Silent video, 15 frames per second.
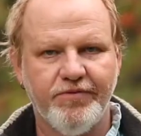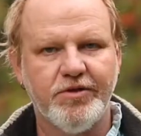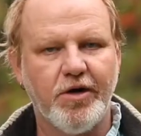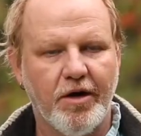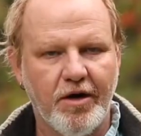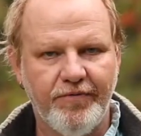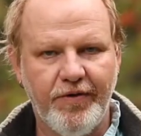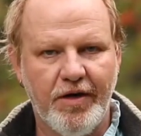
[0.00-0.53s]
of
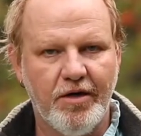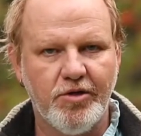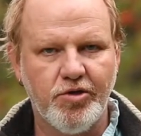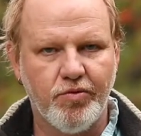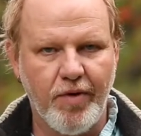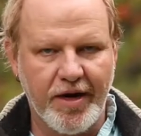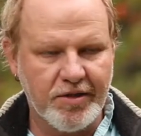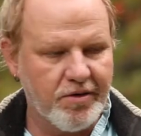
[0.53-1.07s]
photography and
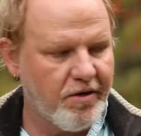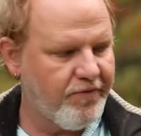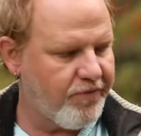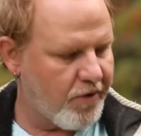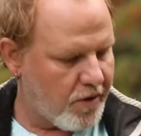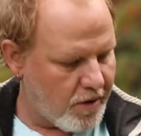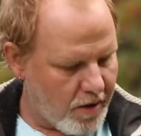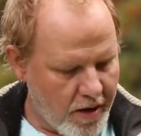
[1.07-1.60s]
director
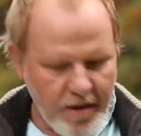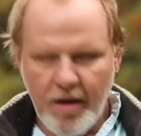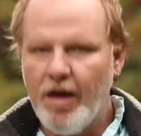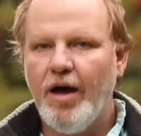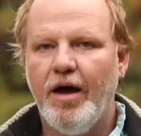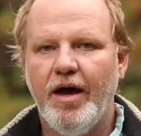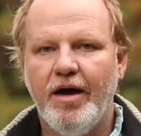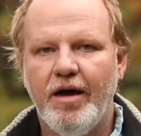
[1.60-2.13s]
for
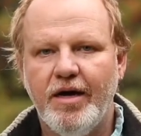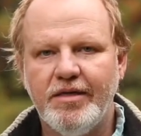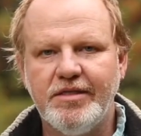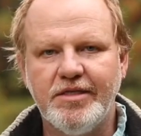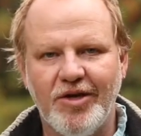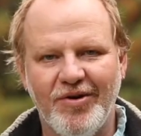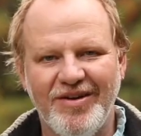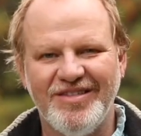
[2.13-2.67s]
a
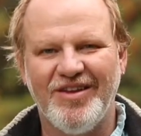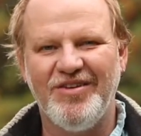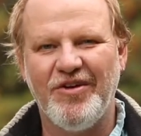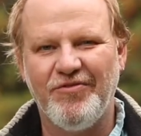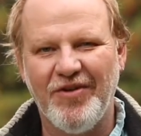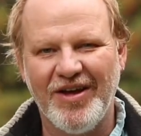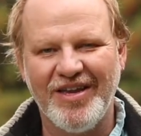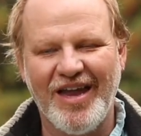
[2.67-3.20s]
series of different